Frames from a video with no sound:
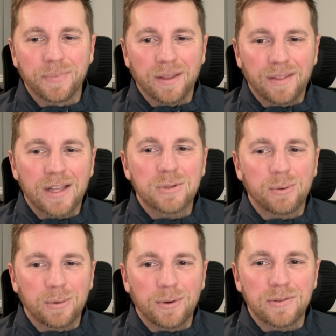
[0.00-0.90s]
That's what it
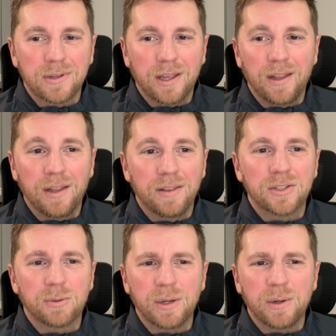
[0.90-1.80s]
was. And
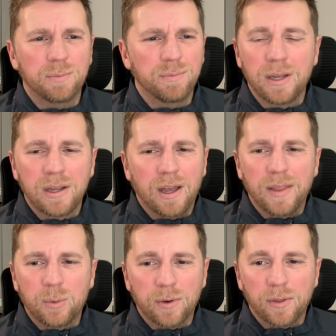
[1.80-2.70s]
somebody, I
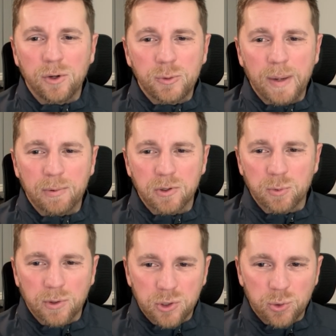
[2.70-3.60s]
think one of the newspapers wrote
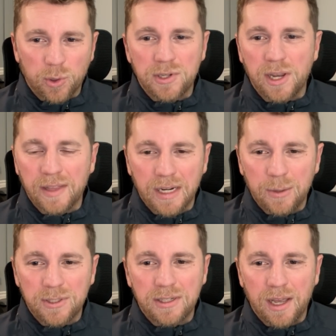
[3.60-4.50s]
a story saying that he
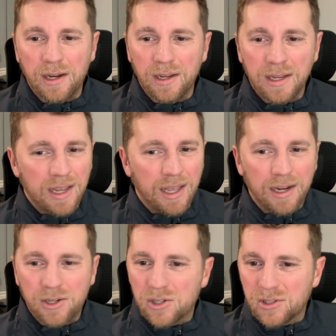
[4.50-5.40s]
was dead, and it
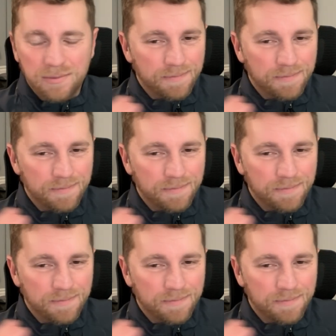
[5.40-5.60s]
just